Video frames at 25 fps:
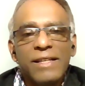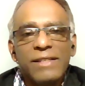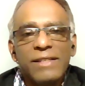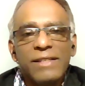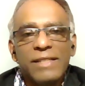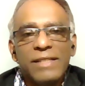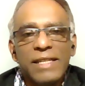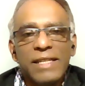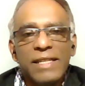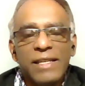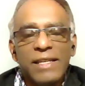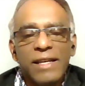
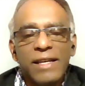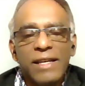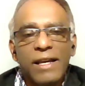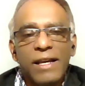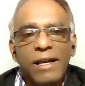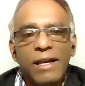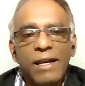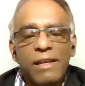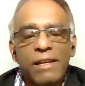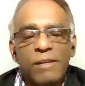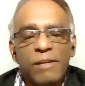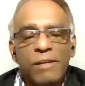
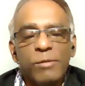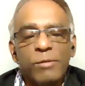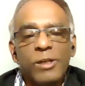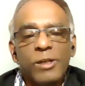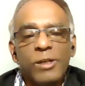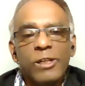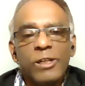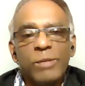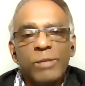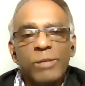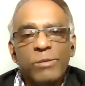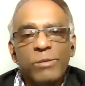the
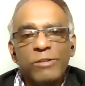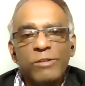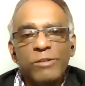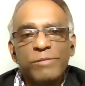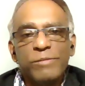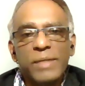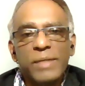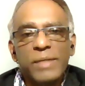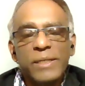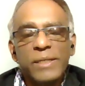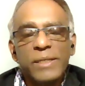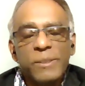liberal
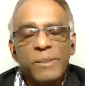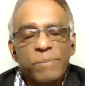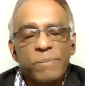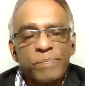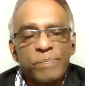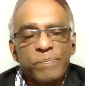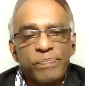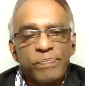movement.